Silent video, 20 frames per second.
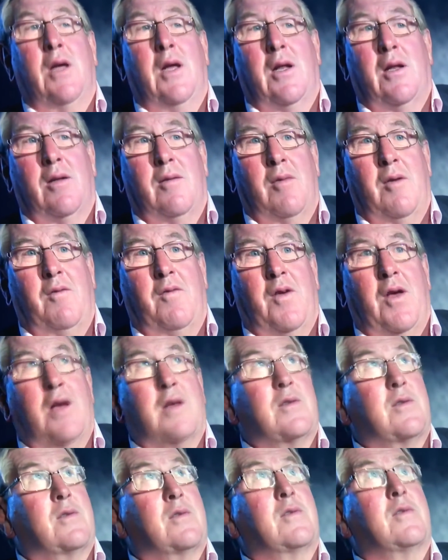the ceiling, my
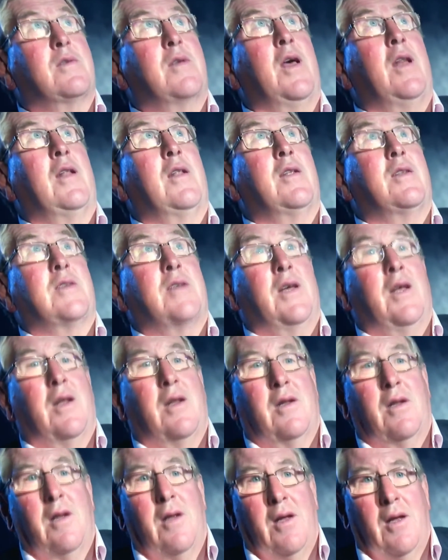face hitting the ceiling.
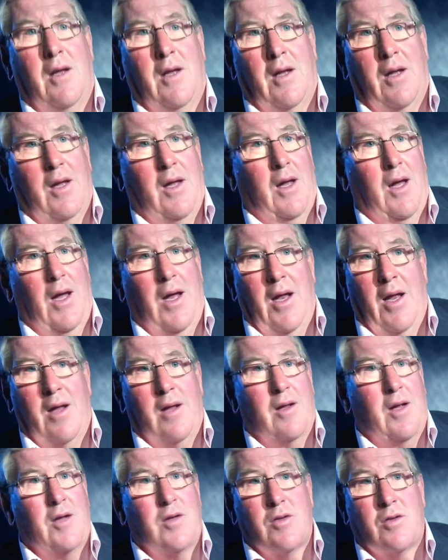
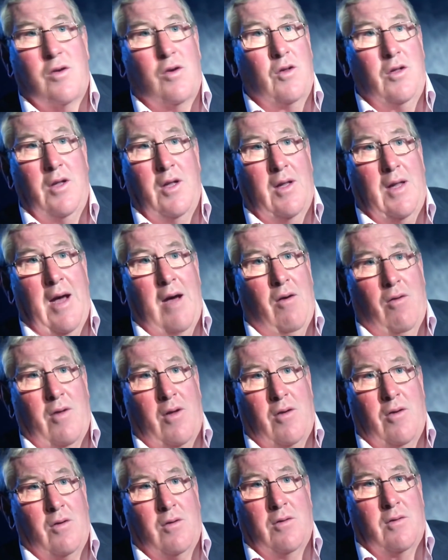And I, I just couldn't get down.
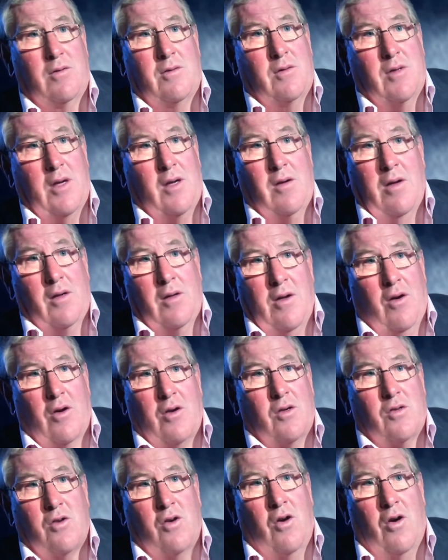I couldn't. I got no
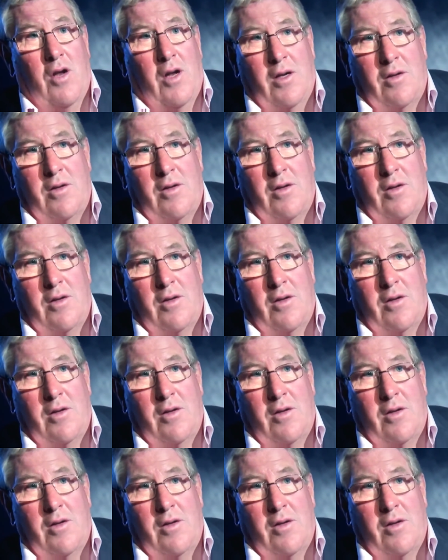control.